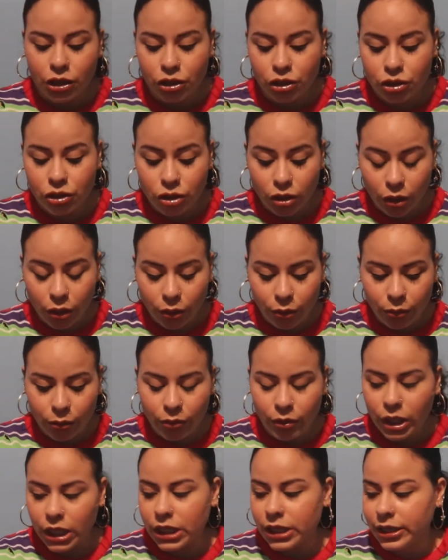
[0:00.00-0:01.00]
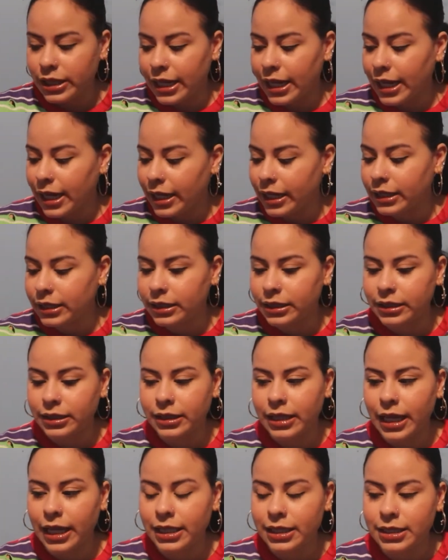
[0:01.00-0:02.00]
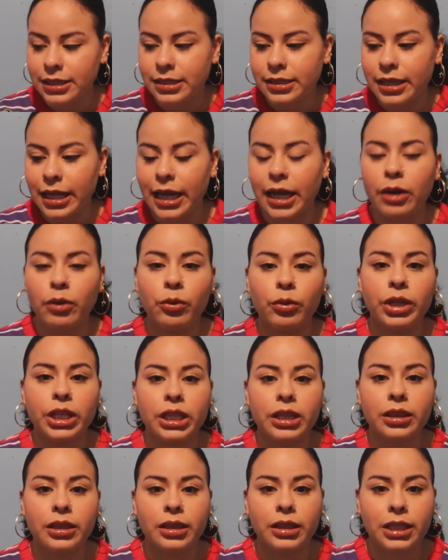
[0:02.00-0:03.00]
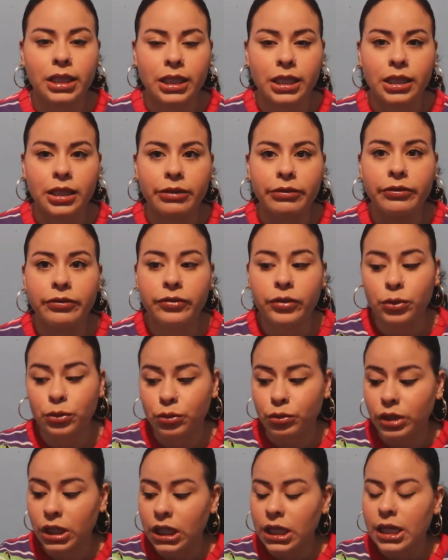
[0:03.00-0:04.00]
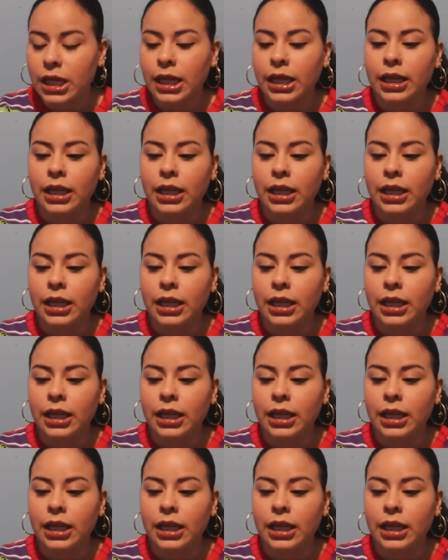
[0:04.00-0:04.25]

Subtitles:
So that's that with the food.